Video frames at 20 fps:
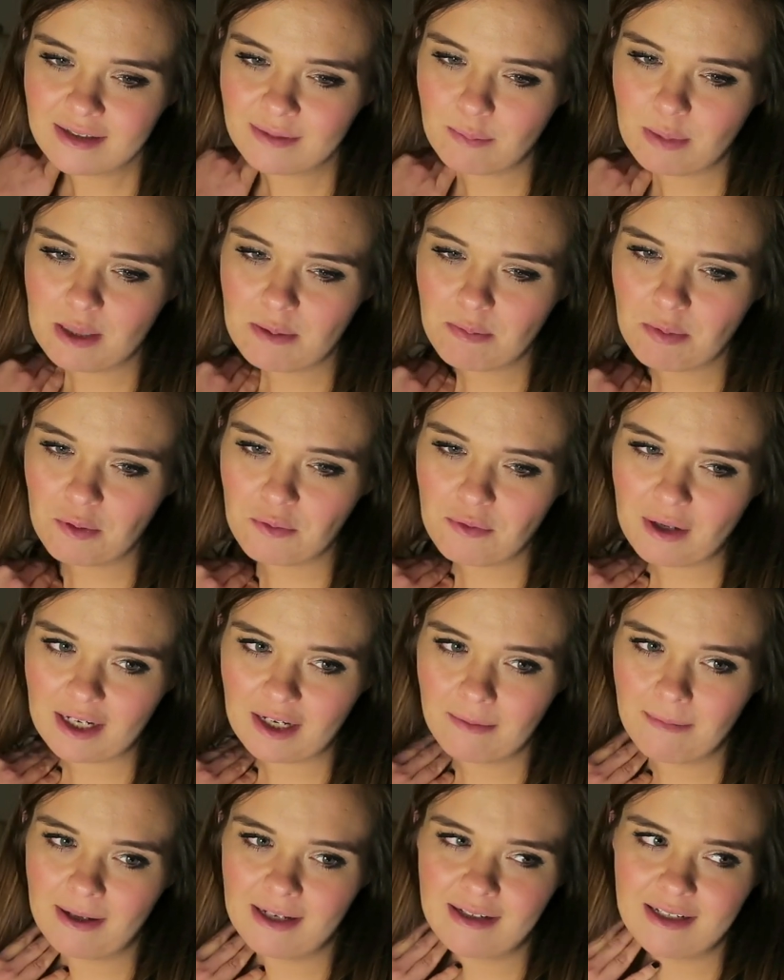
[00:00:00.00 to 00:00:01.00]
and people
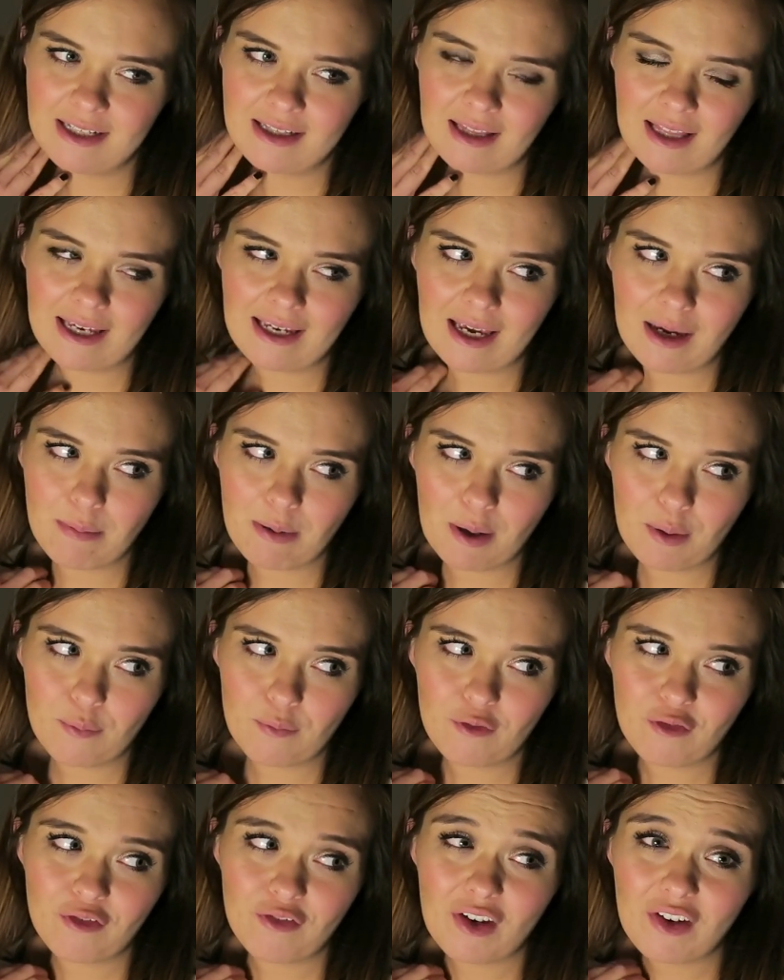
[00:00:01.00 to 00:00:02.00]
recommended like
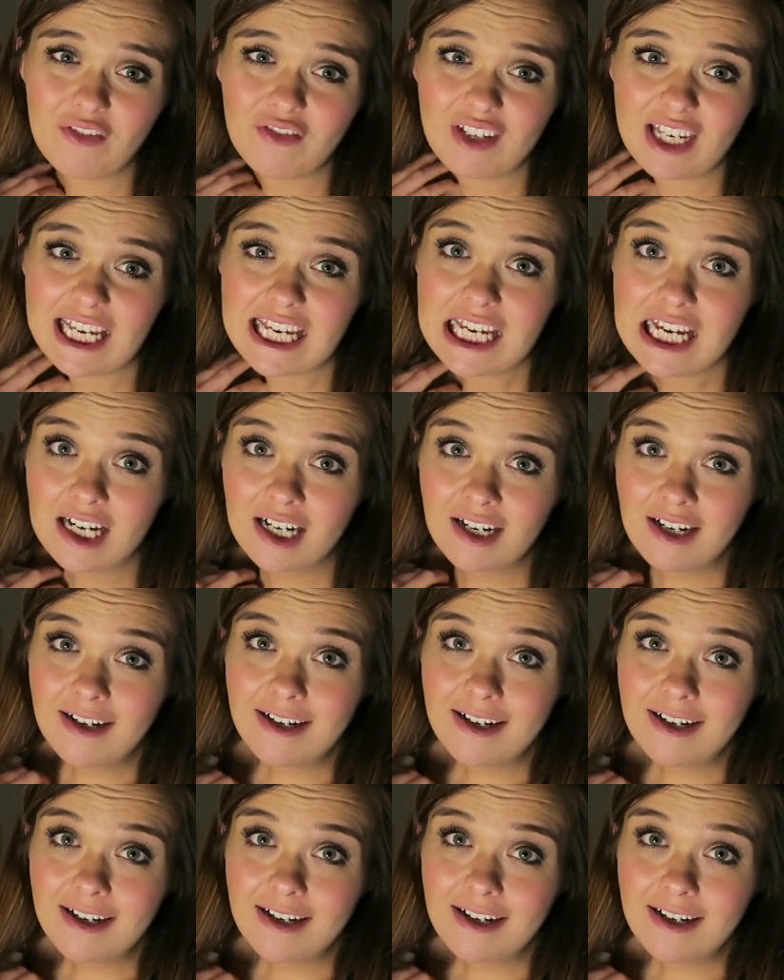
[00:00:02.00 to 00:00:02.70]
about 50.